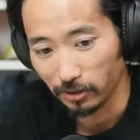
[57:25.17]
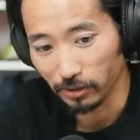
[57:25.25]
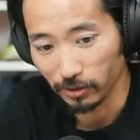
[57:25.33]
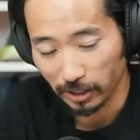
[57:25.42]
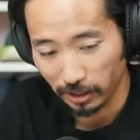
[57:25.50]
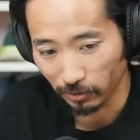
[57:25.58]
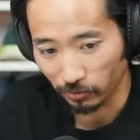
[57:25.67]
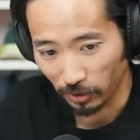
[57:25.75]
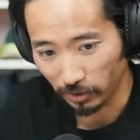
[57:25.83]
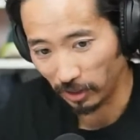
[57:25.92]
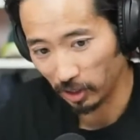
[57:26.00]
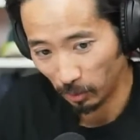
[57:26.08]
you kind of
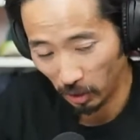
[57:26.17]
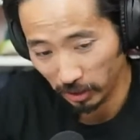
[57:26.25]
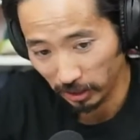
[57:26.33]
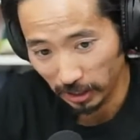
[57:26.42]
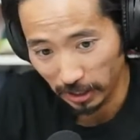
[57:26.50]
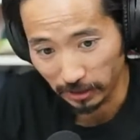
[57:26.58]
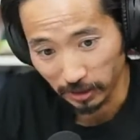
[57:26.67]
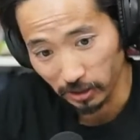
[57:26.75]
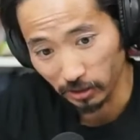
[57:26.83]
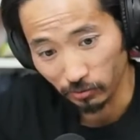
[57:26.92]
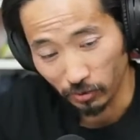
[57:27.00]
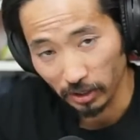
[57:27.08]
run around the parking lot and then
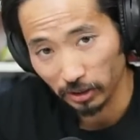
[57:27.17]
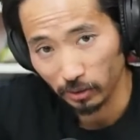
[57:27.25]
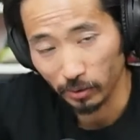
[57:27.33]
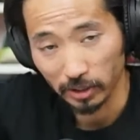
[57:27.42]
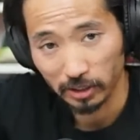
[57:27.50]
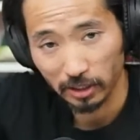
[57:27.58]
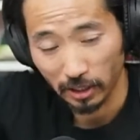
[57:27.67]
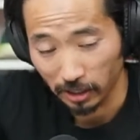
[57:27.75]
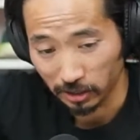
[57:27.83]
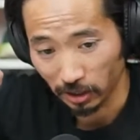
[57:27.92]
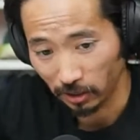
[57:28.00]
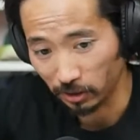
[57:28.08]
you run through a,
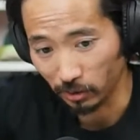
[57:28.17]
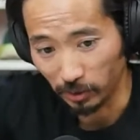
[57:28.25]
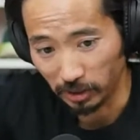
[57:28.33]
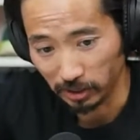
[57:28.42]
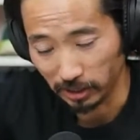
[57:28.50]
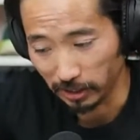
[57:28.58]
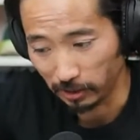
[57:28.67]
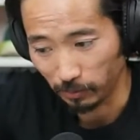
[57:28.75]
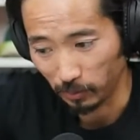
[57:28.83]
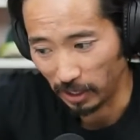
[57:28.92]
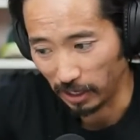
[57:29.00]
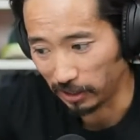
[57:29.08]
a tunnel, which is like,
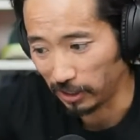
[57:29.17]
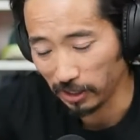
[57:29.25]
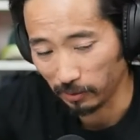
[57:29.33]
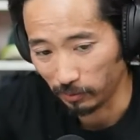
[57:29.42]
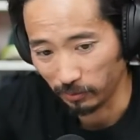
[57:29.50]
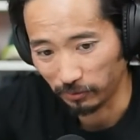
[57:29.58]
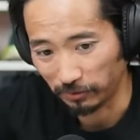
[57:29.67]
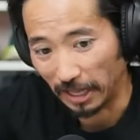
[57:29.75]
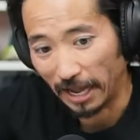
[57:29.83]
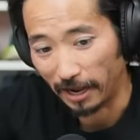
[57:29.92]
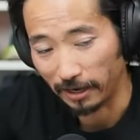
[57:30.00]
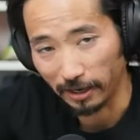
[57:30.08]
I think
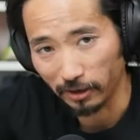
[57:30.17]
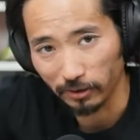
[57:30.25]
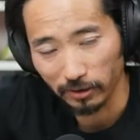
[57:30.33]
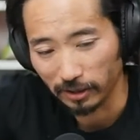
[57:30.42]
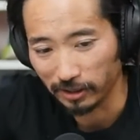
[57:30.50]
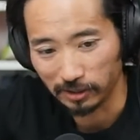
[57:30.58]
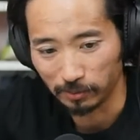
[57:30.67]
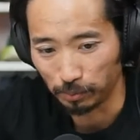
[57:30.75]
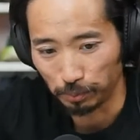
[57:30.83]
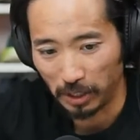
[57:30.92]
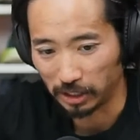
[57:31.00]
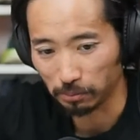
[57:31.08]
flat. I don't, it's
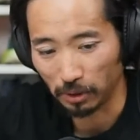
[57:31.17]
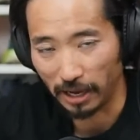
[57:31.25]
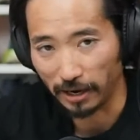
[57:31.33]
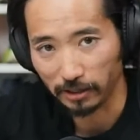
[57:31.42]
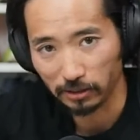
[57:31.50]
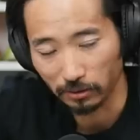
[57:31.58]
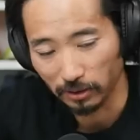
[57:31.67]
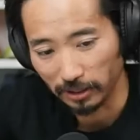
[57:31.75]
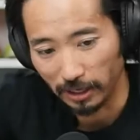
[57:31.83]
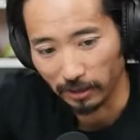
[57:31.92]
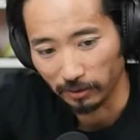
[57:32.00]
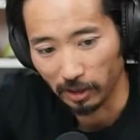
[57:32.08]
pitch black. So
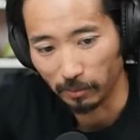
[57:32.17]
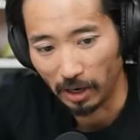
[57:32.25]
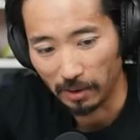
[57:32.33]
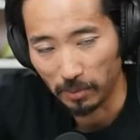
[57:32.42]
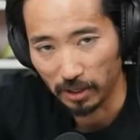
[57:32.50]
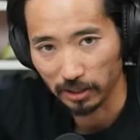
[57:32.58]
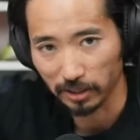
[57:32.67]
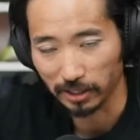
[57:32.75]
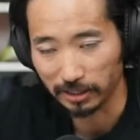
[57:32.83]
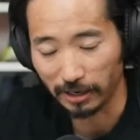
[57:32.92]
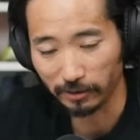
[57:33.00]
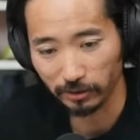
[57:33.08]
like I, there might be a
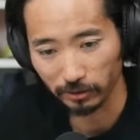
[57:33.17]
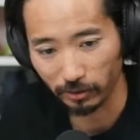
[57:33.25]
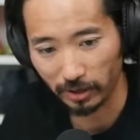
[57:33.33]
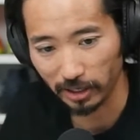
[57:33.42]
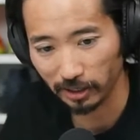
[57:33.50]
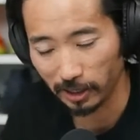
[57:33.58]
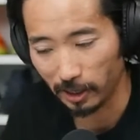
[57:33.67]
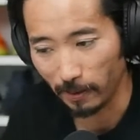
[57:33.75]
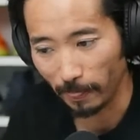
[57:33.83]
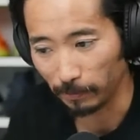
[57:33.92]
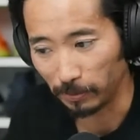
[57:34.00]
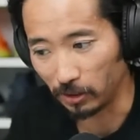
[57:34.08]
slight downhill grade,
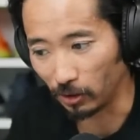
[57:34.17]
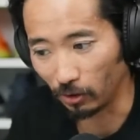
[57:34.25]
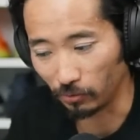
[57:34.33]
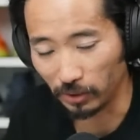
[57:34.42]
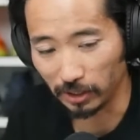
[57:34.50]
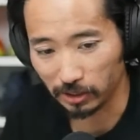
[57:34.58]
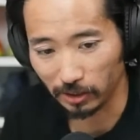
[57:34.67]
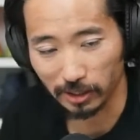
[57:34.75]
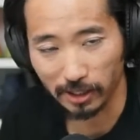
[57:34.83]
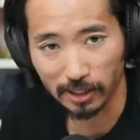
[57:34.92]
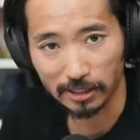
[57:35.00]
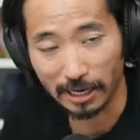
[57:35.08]
but you don't really
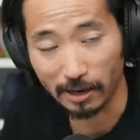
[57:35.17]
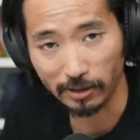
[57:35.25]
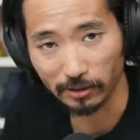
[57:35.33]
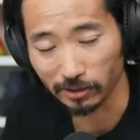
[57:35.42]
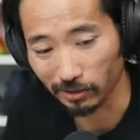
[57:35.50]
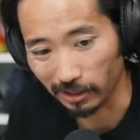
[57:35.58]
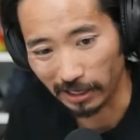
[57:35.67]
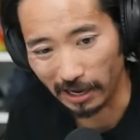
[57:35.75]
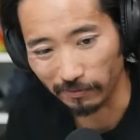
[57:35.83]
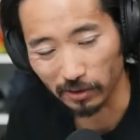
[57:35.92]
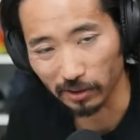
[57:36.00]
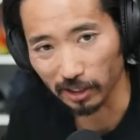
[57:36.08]
start to hit the downhill till like
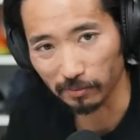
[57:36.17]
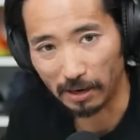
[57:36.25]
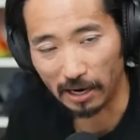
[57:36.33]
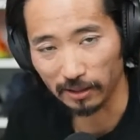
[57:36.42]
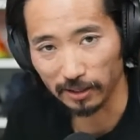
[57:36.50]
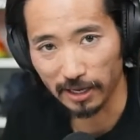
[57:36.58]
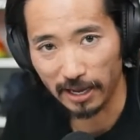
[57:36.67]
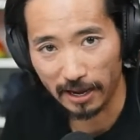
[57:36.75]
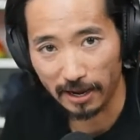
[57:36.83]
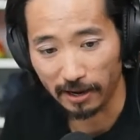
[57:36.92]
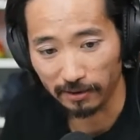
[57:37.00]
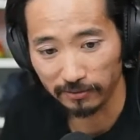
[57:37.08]
after like mile and a
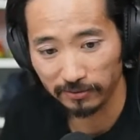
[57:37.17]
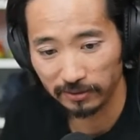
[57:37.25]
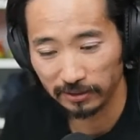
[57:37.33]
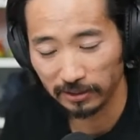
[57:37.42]
half.